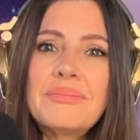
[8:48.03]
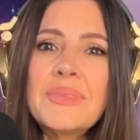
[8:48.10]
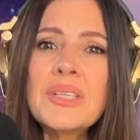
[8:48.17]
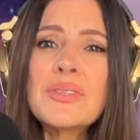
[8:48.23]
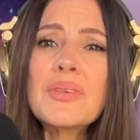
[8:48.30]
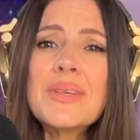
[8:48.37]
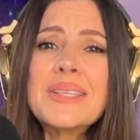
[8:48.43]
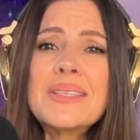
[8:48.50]

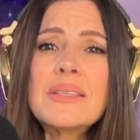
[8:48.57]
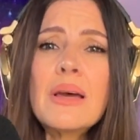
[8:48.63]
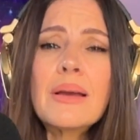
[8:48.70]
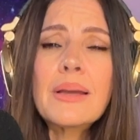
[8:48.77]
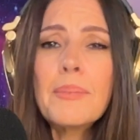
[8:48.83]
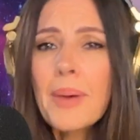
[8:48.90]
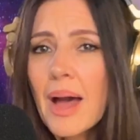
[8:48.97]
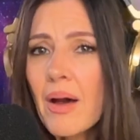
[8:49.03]
So let's
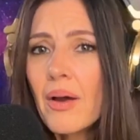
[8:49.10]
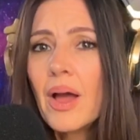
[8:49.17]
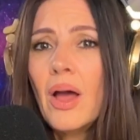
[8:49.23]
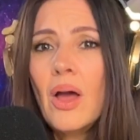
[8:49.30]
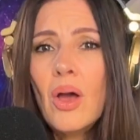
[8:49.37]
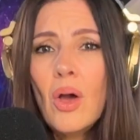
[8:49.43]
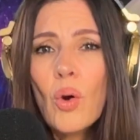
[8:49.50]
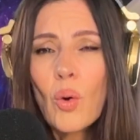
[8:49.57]
talk about
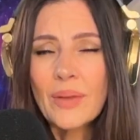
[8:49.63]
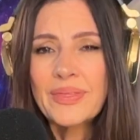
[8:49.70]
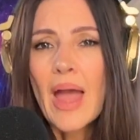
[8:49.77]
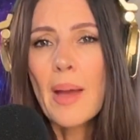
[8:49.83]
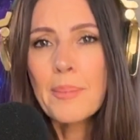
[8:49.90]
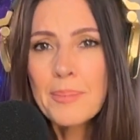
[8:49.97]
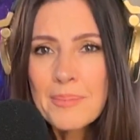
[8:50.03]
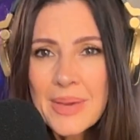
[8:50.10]
what
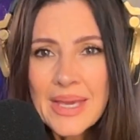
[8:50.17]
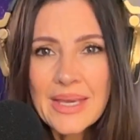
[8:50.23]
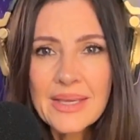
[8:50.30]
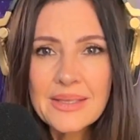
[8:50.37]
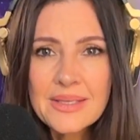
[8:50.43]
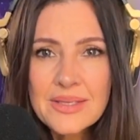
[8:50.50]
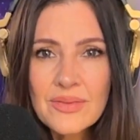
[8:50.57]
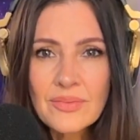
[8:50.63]
that
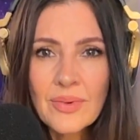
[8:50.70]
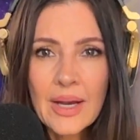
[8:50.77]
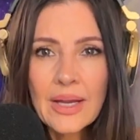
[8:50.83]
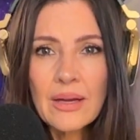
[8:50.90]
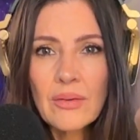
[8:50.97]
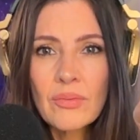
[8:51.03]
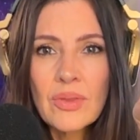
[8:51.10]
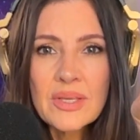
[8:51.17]
means,
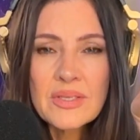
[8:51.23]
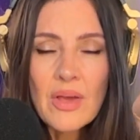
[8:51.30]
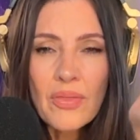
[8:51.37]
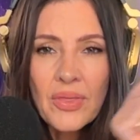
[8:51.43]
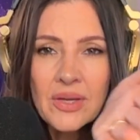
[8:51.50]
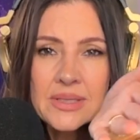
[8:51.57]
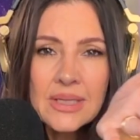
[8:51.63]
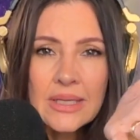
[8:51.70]
right? This
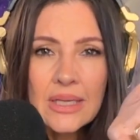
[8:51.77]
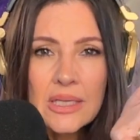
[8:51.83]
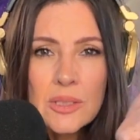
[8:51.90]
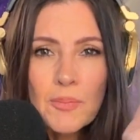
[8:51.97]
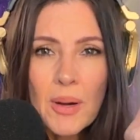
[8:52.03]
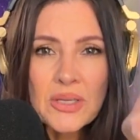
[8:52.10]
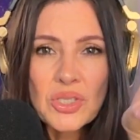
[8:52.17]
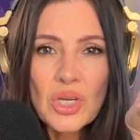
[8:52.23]
authentic
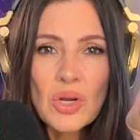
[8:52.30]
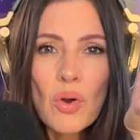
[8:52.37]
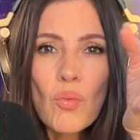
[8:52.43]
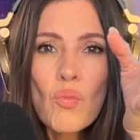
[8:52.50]
expression.